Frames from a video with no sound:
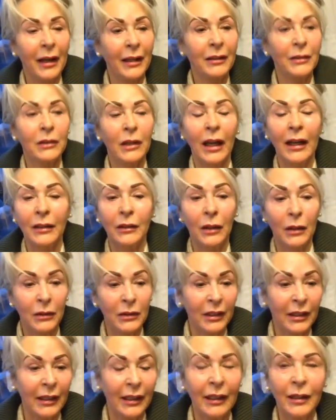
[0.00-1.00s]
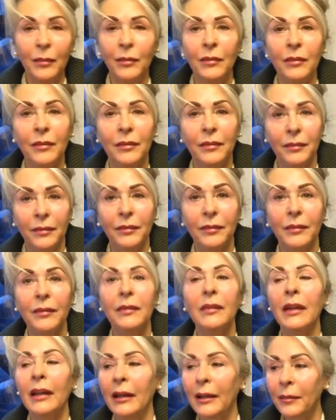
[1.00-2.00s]
And her team. Yeah.
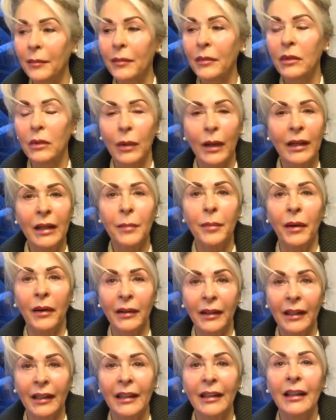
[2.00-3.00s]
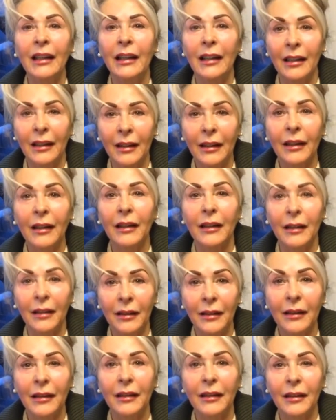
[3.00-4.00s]
Yeah. Well, Katy here, she
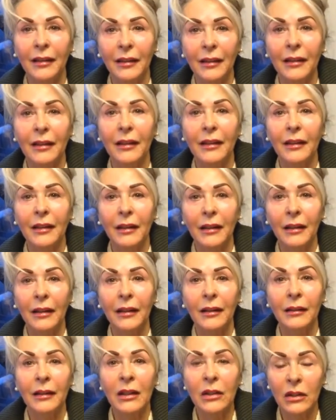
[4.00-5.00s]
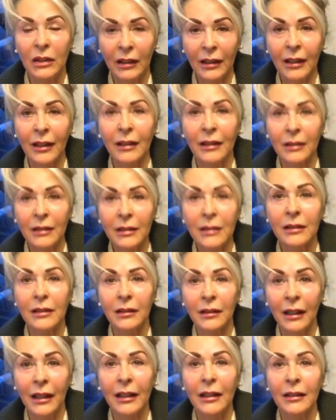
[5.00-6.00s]
obviously works hard and she does.
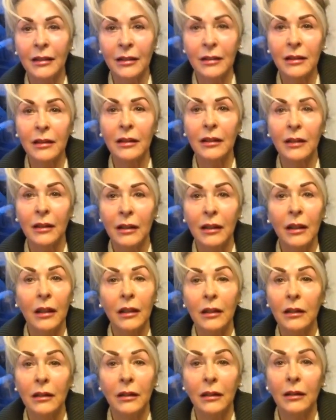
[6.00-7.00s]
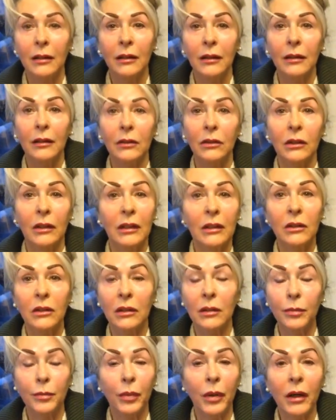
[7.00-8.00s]
Loves doing what she does. She's
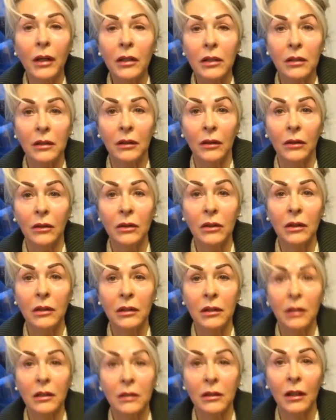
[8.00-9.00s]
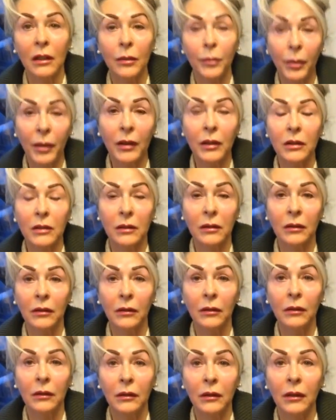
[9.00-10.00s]
just personal. She's just so
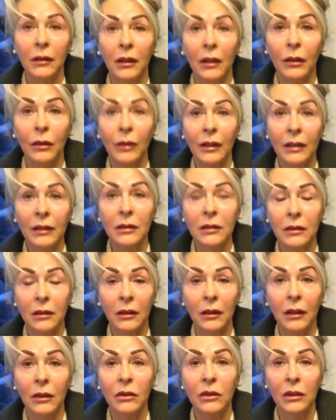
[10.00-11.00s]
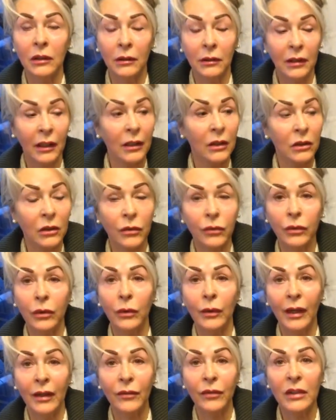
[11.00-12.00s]
personal, you know. It's, you know, she takes you
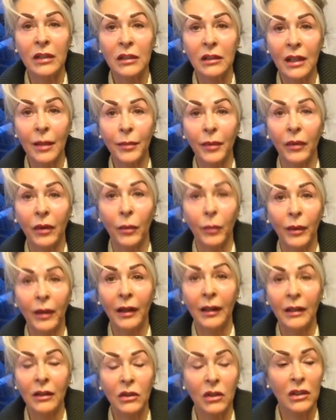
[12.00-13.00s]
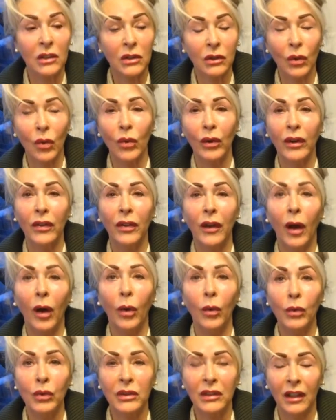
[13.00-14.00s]
through every step of the way. She's talking the
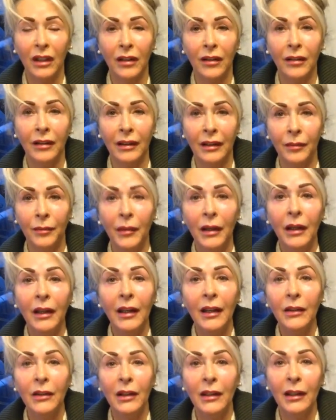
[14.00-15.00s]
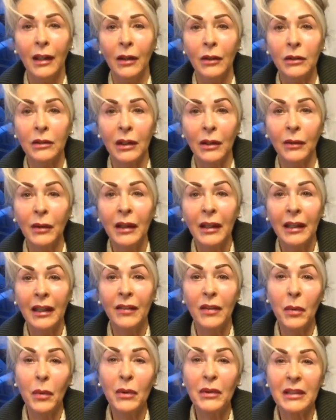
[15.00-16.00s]
whole time, you know. So
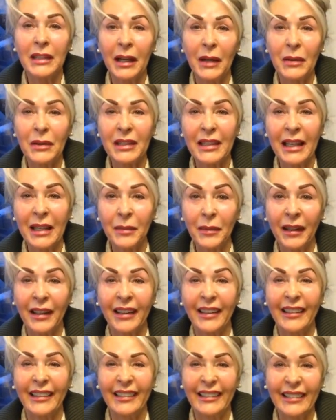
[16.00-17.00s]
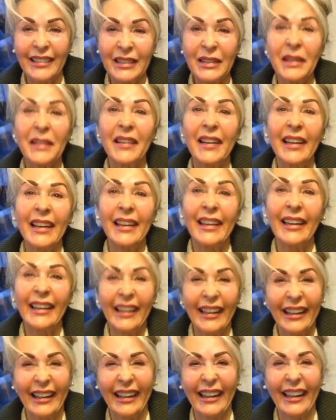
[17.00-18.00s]
if you want to go to sleep, you can't. Sorry.
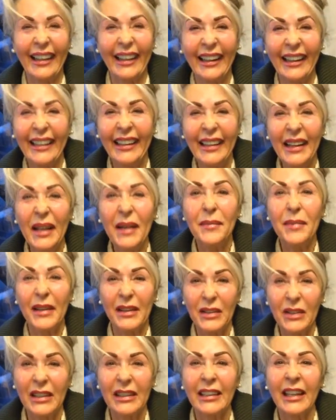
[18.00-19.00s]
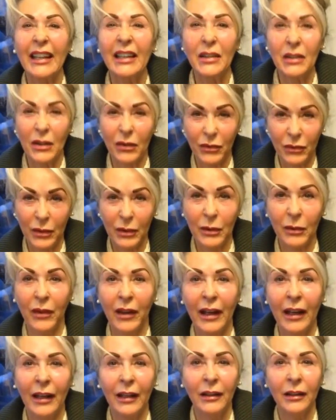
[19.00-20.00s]
Oh, wow. But she takes you through
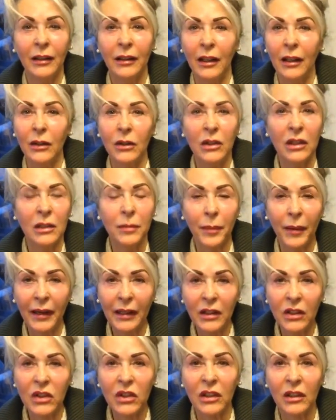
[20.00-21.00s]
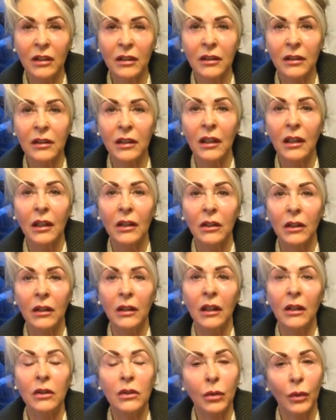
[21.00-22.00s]
that, you know. Yeah. She's patient. You
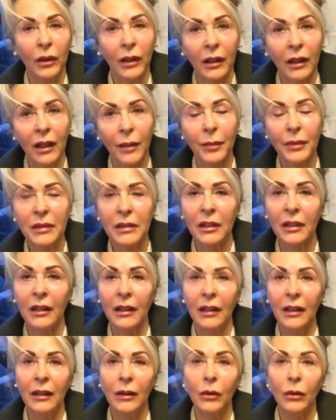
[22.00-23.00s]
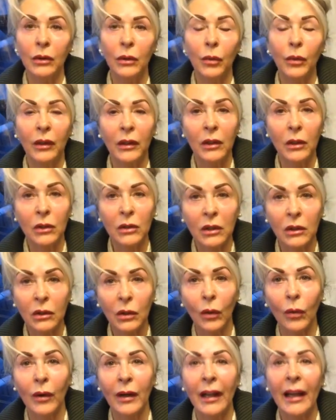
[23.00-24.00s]
know, do you want a cup of tea or do you want to use the
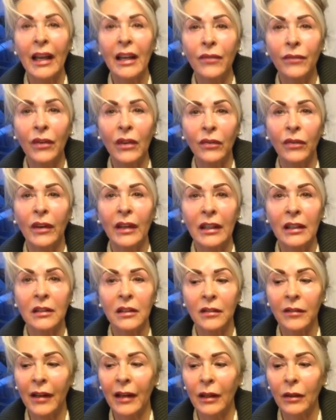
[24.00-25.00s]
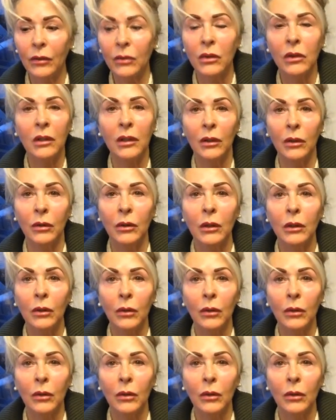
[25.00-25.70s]
toilet? Everything's around you.